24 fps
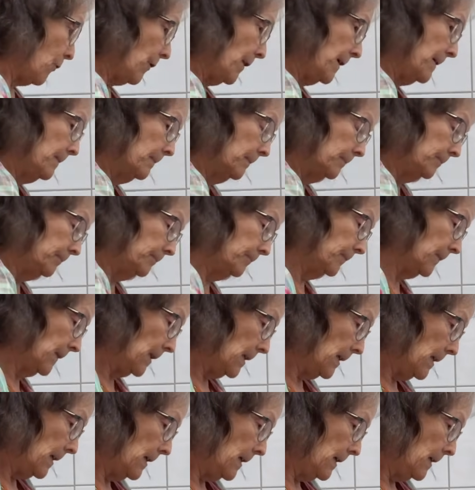
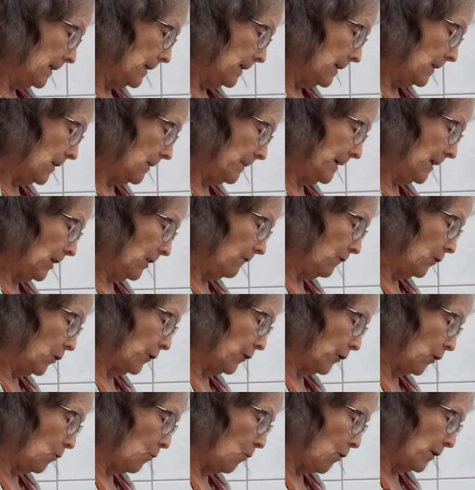I mean, I've got
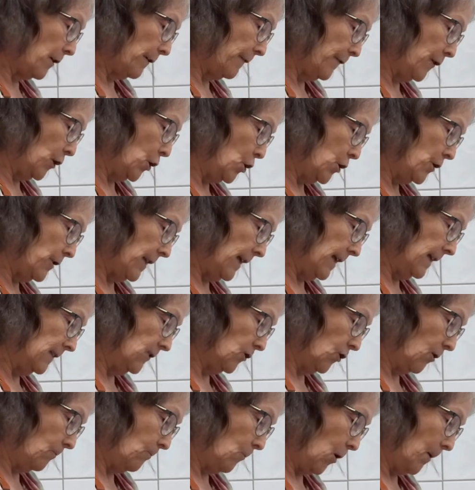quite a few things
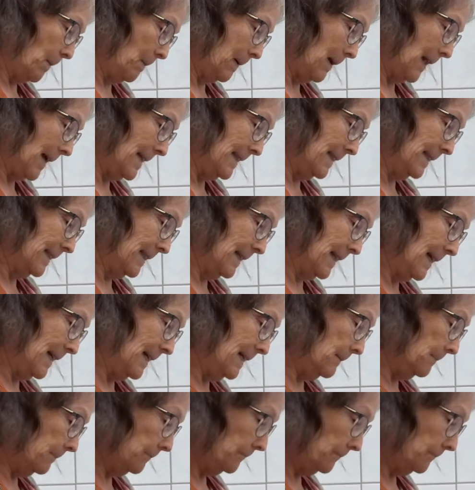on my plate today.